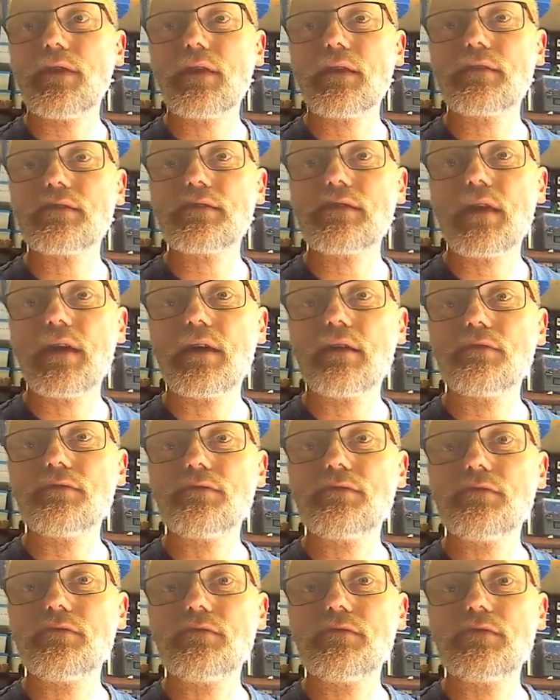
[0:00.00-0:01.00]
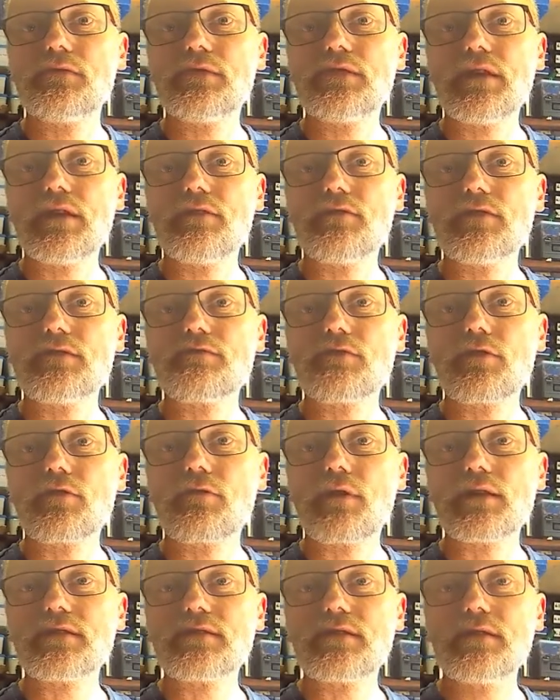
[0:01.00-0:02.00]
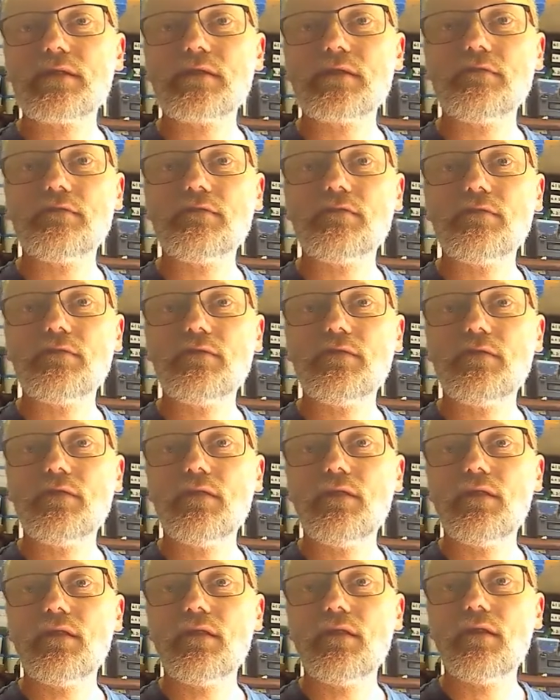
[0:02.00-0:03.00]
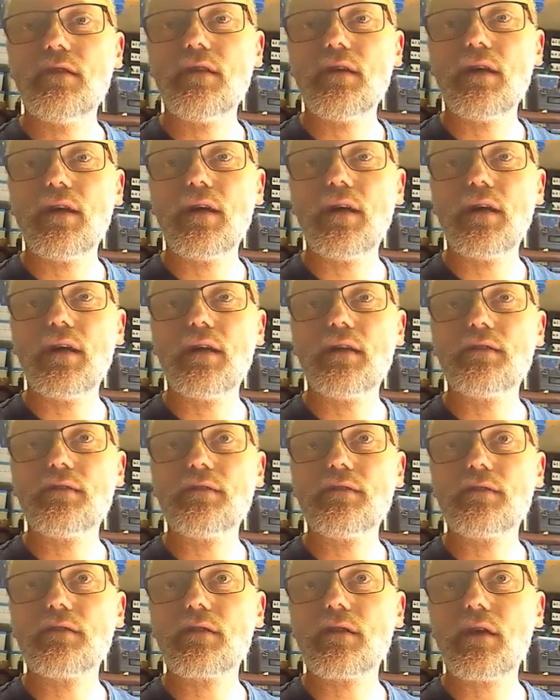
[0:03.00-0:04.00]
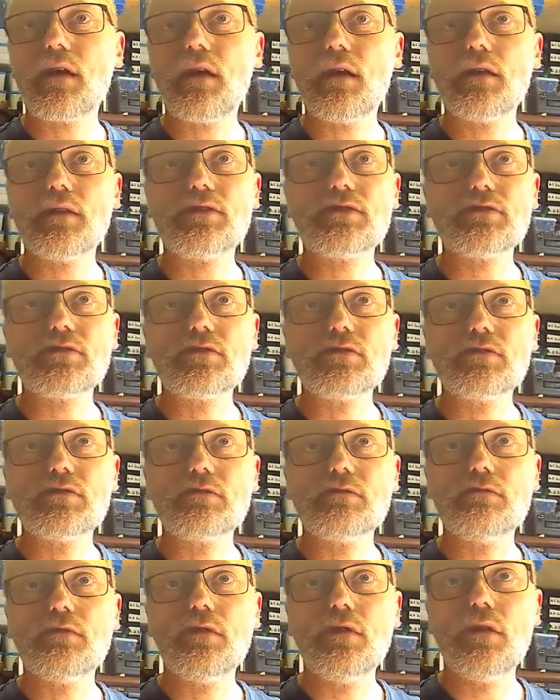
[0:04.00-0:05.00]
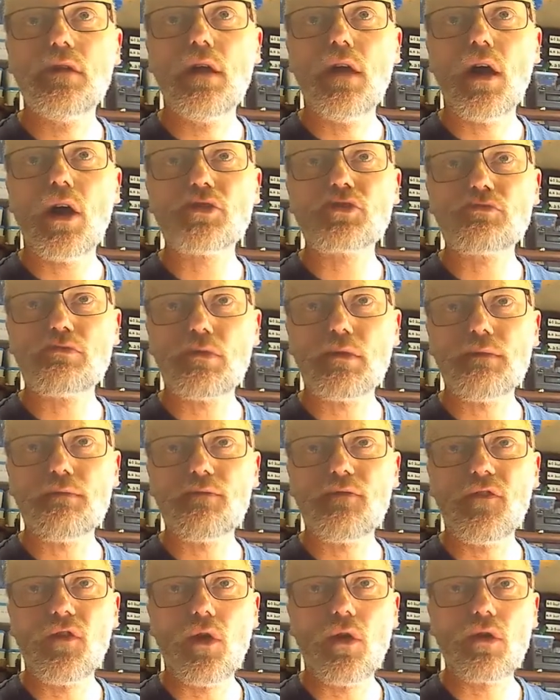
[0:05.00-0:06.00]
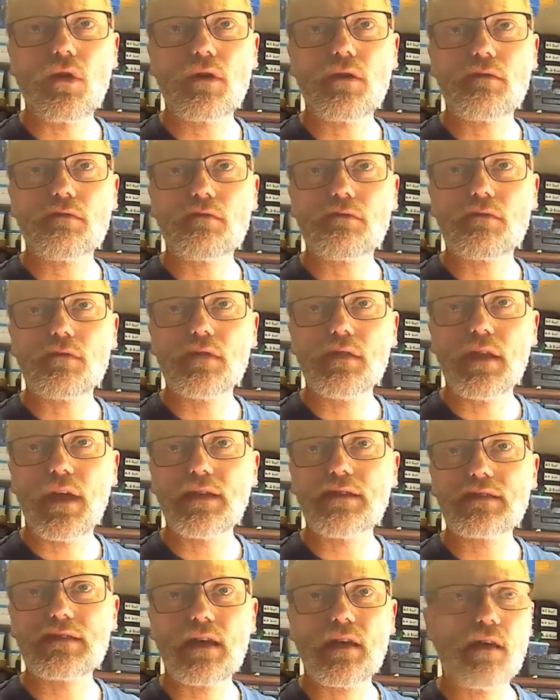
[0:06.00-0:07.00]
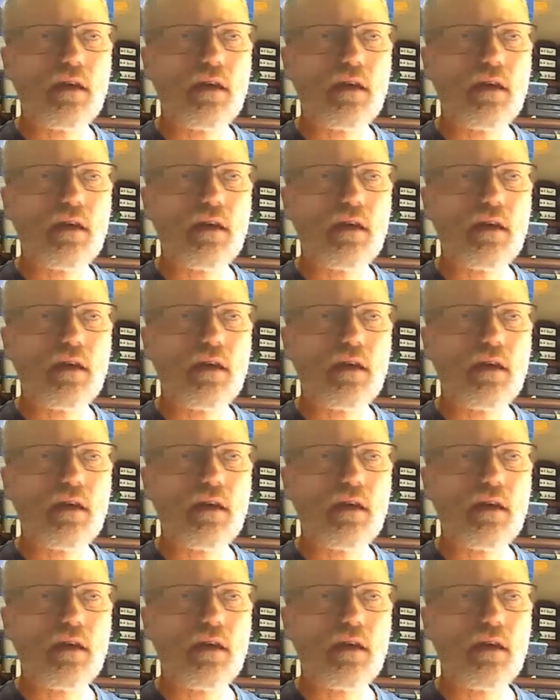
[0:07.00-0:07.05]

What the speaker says: See how dinner is progressing. And I shall probably vlog later,